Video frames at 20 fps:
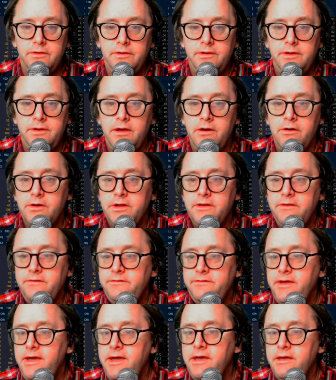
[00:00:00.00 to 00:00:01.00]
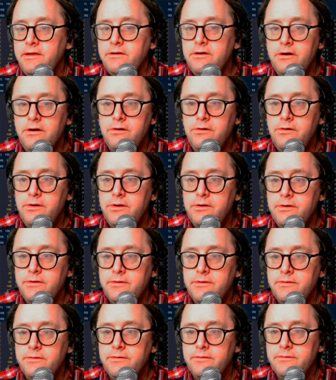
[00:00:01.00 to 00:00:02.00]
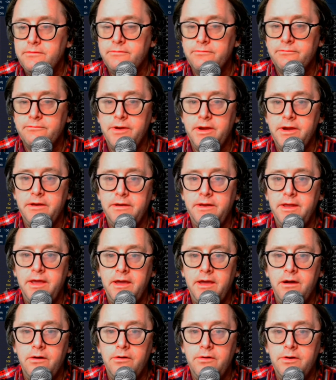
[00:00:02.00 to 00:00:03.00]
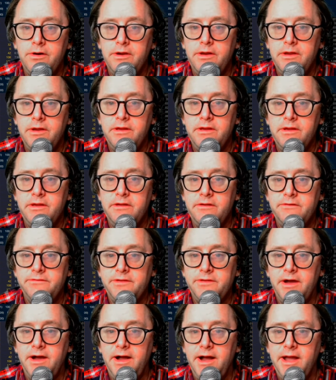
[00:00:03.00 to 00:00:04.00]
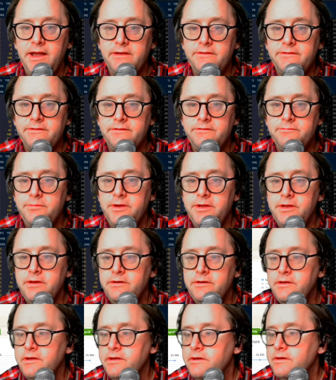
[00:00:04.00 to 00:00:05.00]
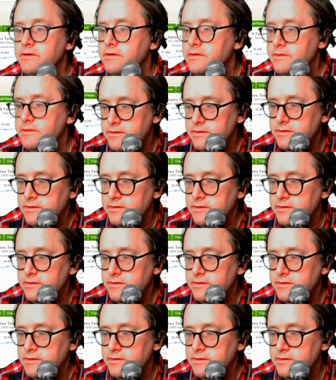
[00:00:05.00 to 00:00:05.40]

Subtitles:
Now, contango right now is the highest it's been in